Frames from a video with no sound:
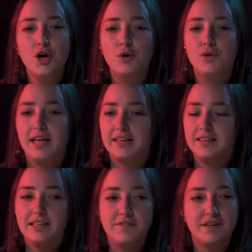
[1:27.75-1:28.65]
who would
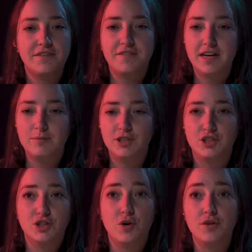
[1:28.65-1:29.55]
leave their
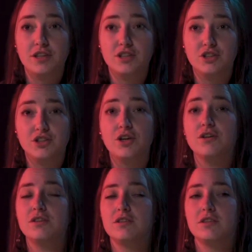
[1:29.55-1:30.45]
families to go to this
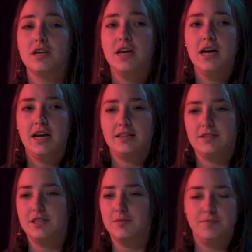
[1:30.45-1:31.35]
church
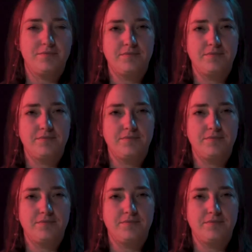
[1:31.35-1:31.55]
to